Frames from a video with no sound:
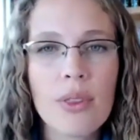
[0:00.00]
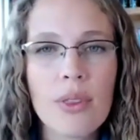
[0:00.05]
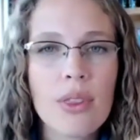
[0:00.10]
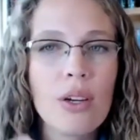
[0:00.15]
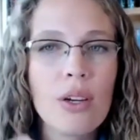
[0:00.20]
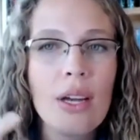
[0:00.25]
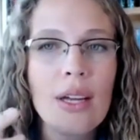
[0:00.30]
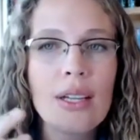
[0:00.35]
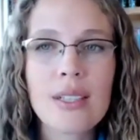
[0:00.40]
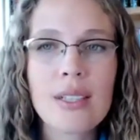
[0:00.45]

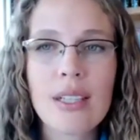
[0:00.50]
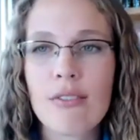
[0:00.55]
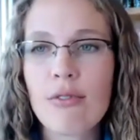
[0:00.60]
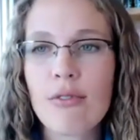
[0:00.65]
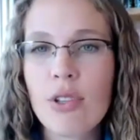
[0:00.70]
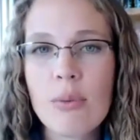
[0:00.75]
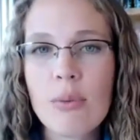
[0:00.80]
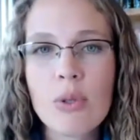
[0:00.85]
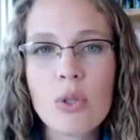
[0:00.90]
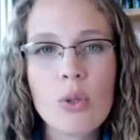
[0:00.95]
They're anti
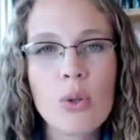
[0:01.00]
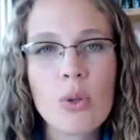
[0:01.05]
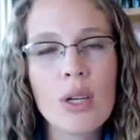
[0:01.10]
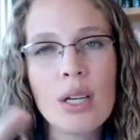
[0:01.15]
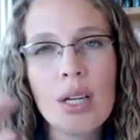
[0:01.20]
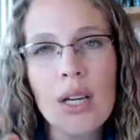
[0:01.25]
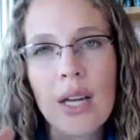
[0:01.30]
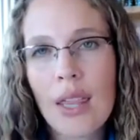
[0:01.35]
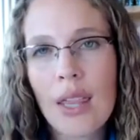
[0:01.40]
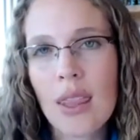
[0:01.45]

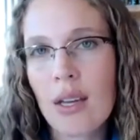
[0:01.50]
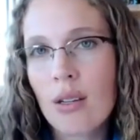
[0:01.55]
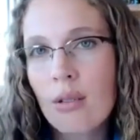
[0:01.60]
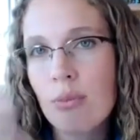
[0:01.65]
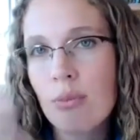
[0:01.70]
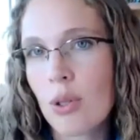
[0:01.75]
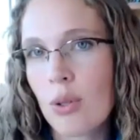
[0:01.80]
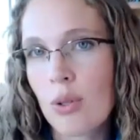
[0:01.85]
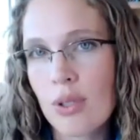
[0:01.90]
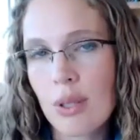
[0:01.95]
inflammatory and they're
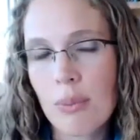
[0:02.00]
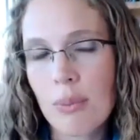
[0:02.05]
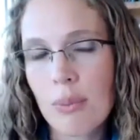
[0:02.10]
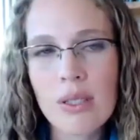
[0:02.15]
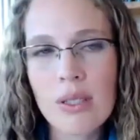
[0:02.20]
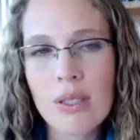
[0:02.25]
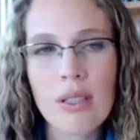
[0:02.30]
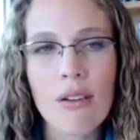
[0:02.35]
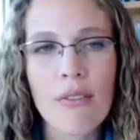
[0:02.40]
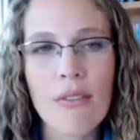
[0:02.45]

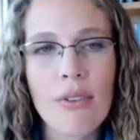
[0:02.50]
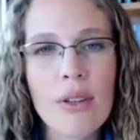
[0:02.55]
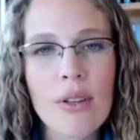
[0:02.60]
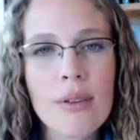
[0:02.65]
immunosuppressive.